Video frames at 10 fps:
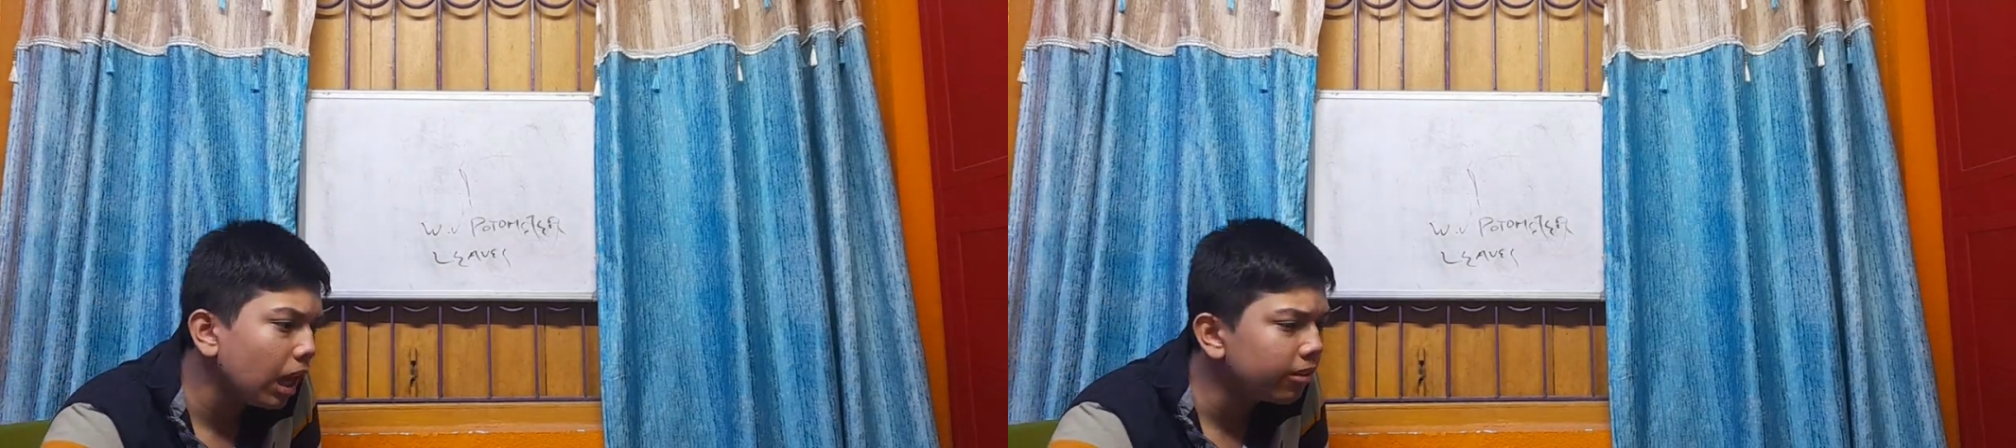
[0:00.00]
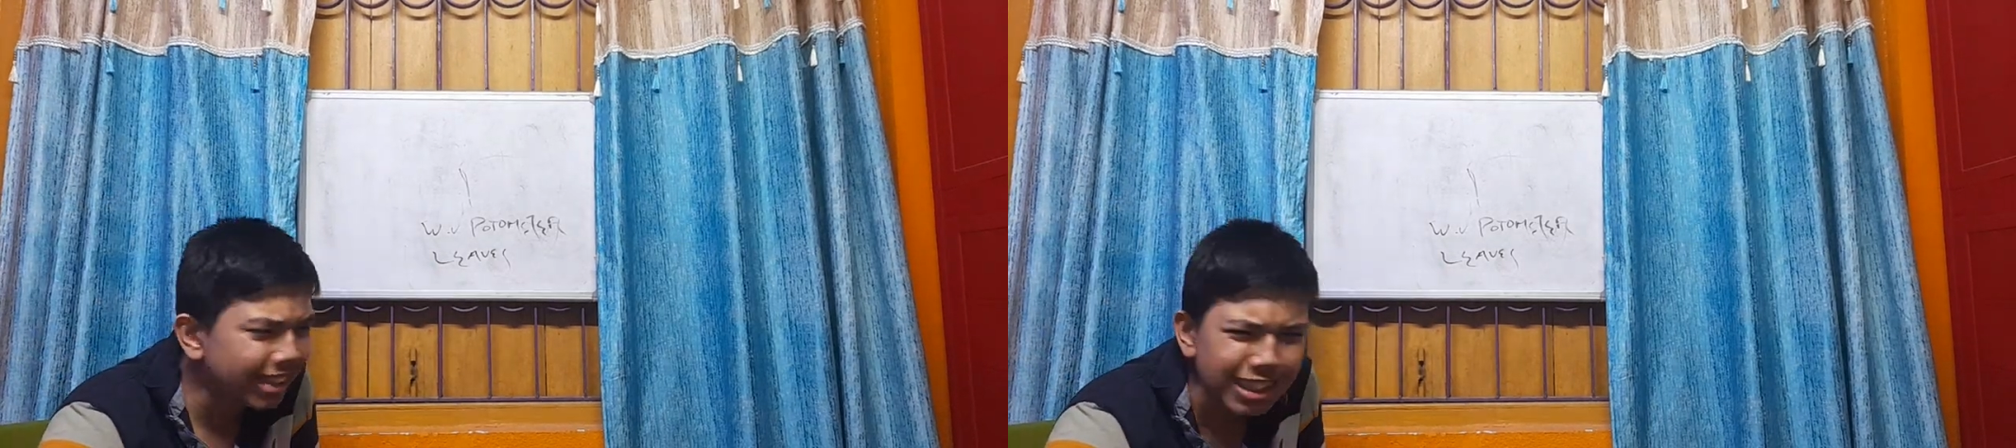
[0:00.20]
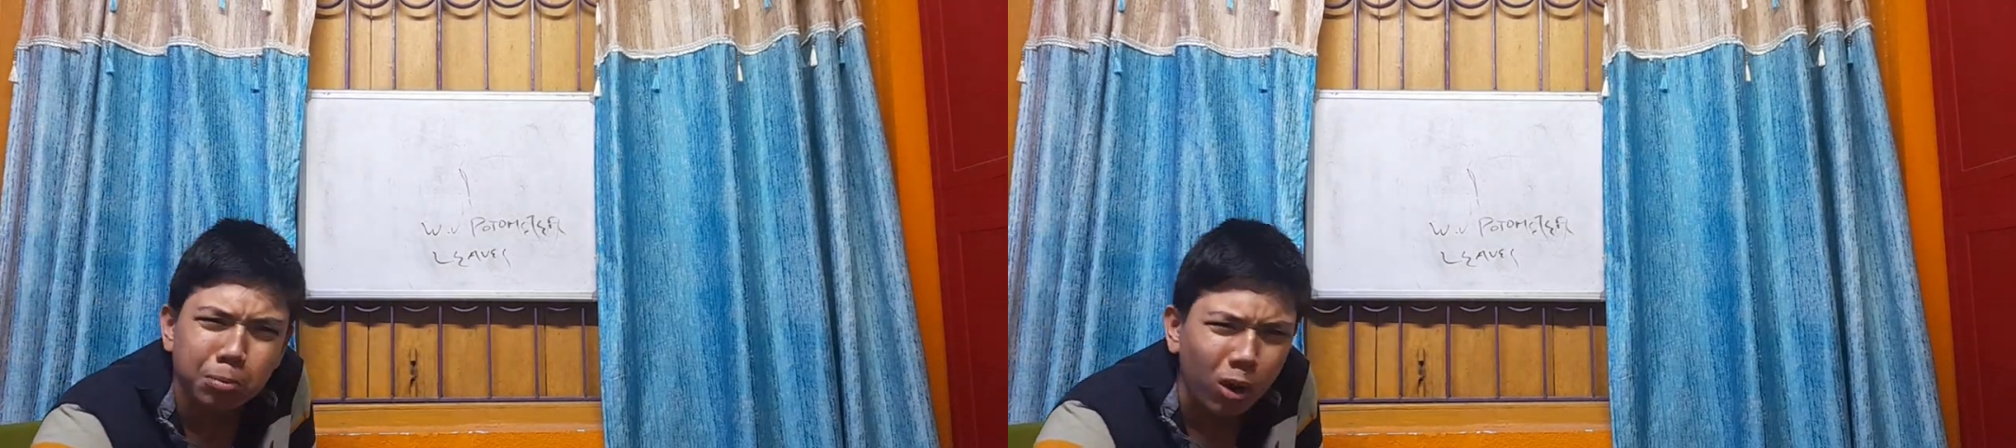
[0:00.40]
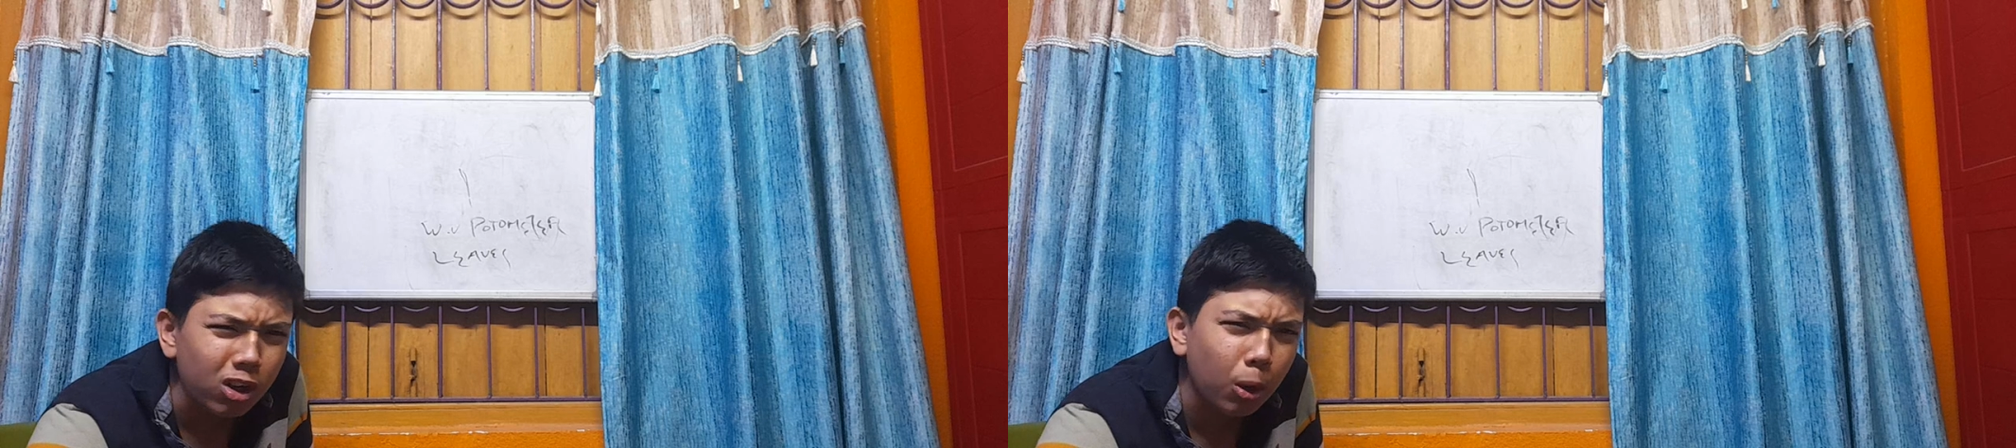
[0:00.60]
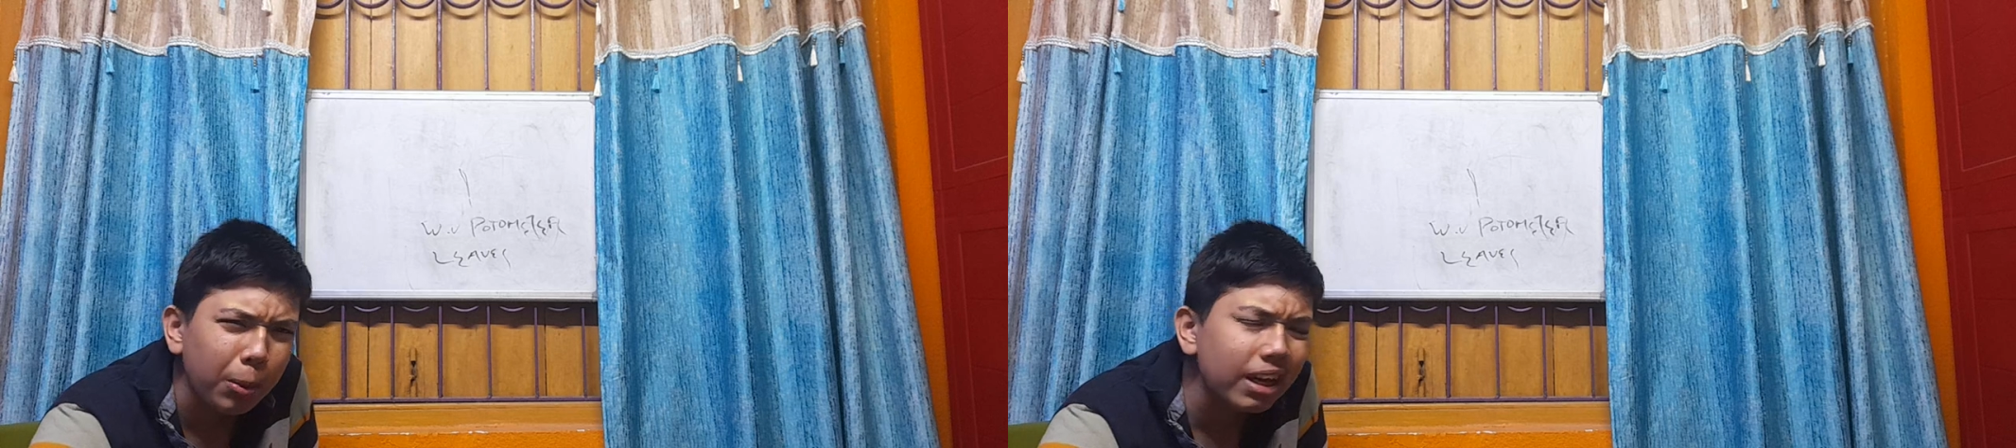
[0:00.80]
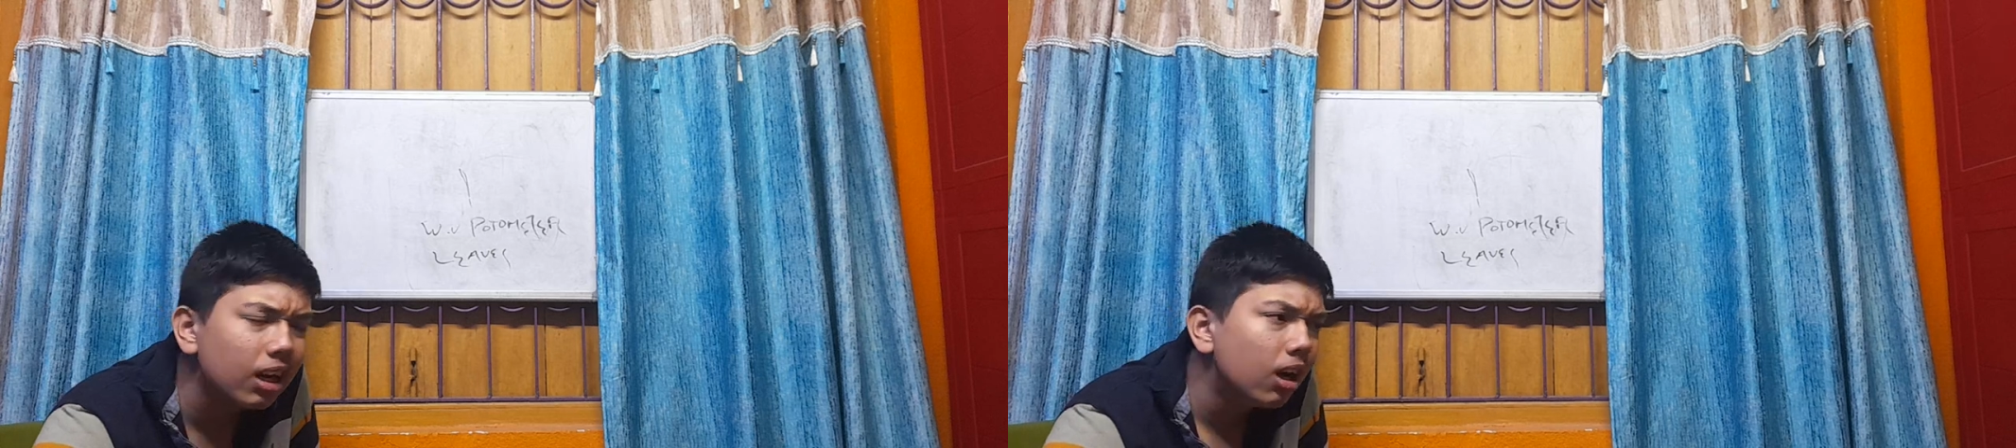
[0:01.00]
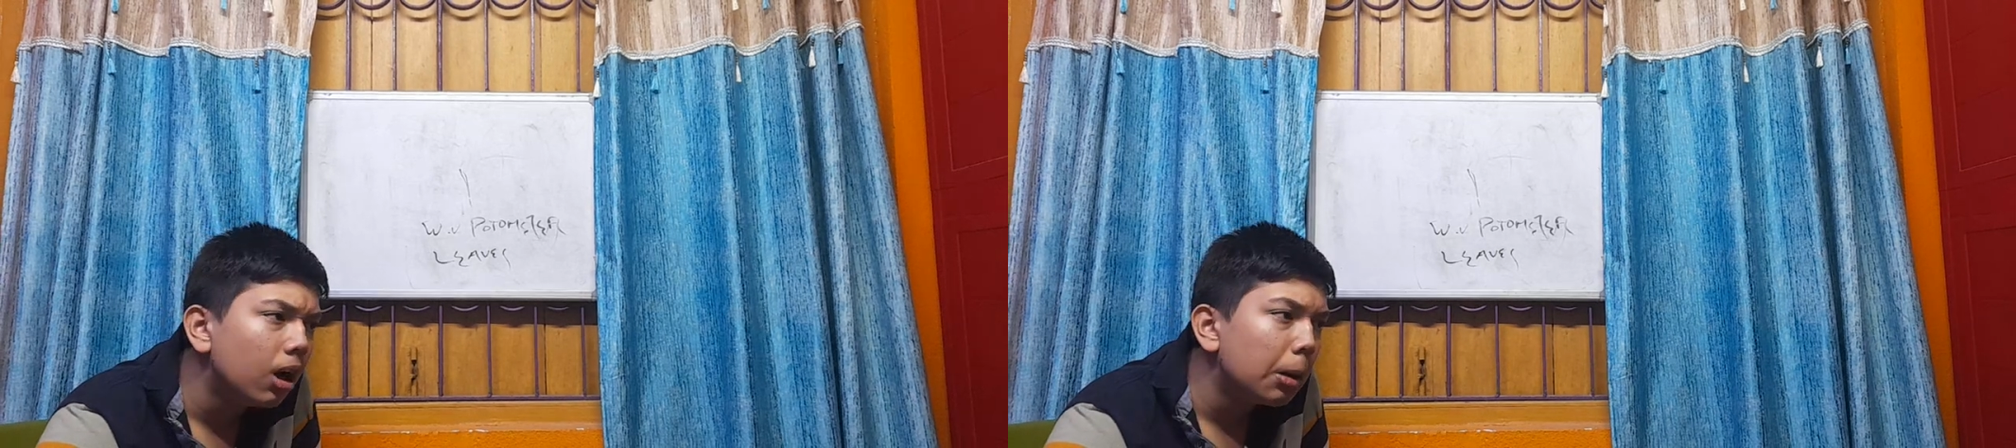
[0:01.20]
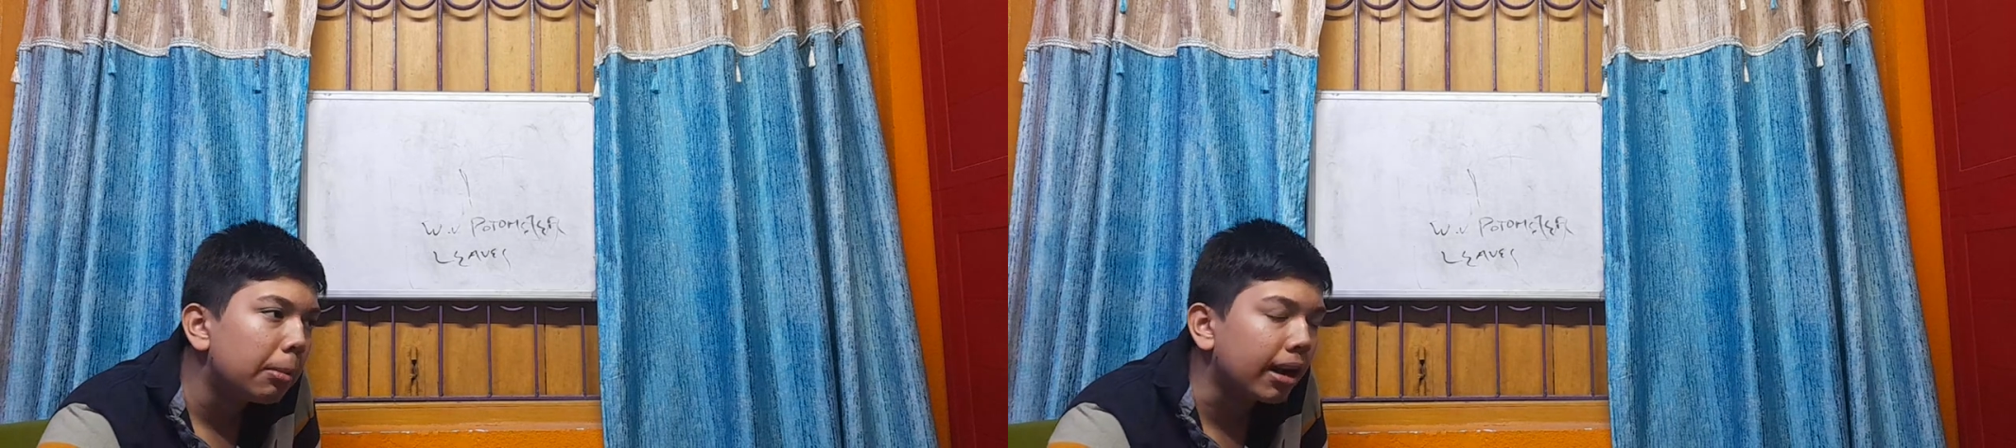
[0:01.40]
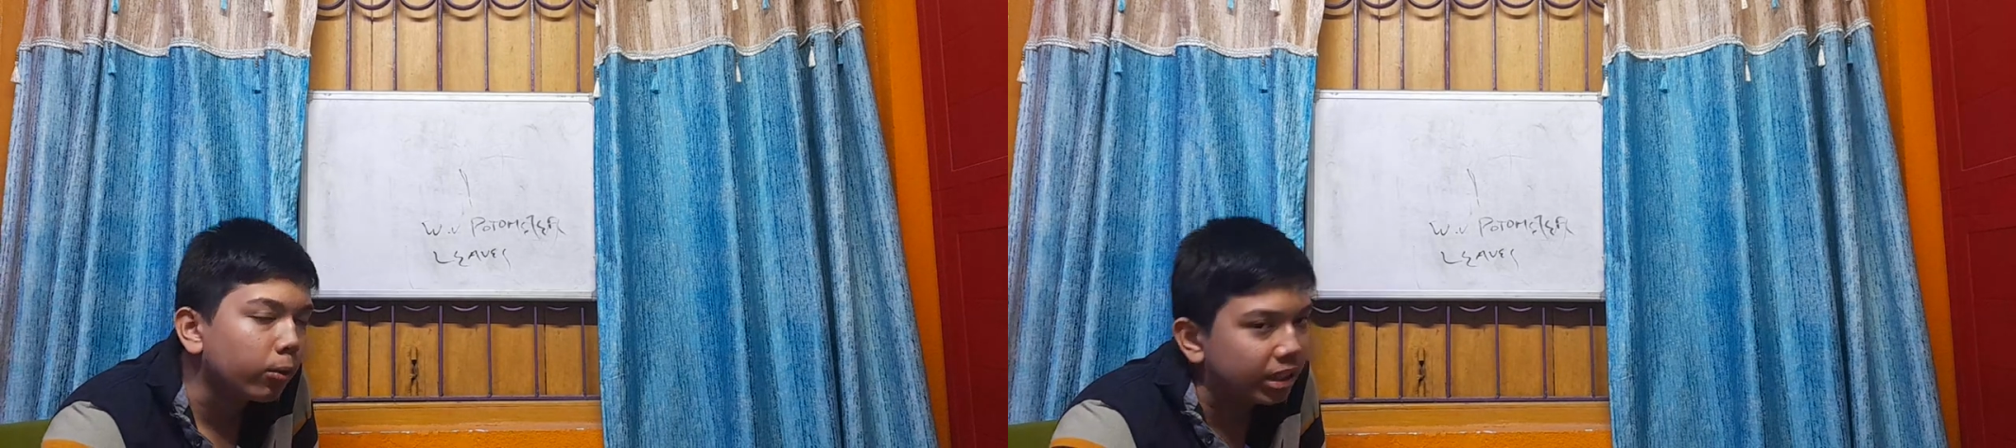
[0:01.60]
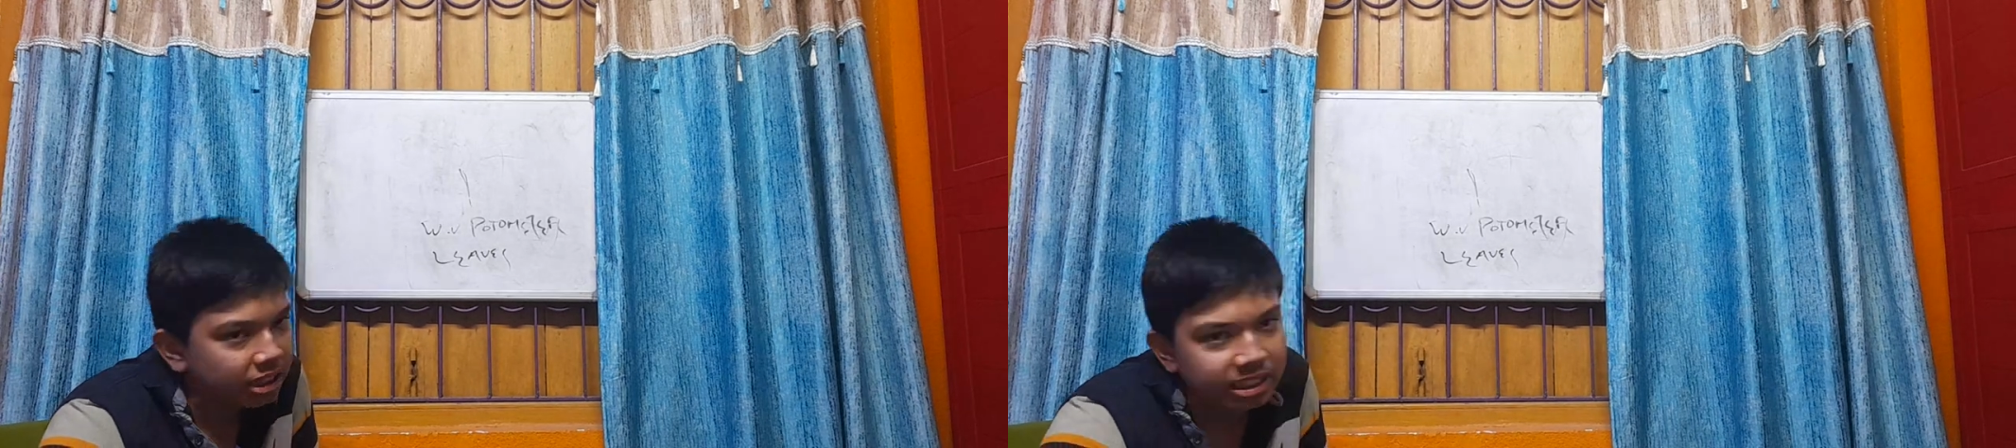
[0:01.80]
A very small topic, but
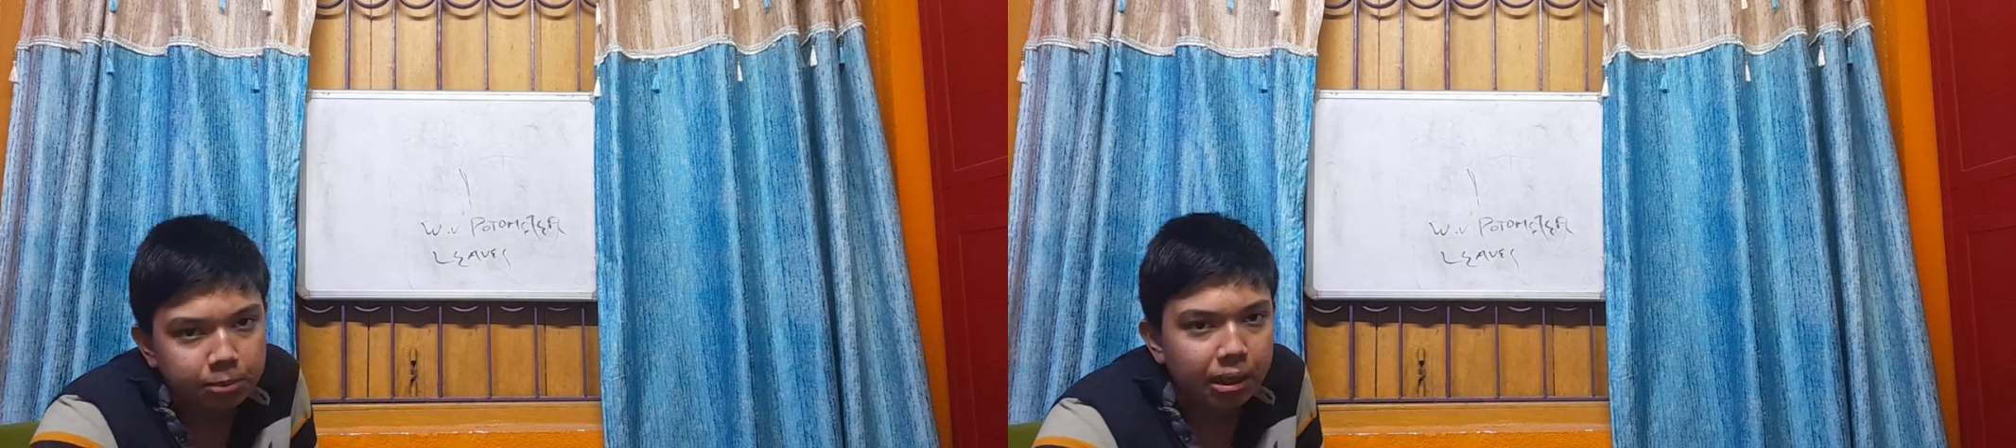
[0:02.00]
questions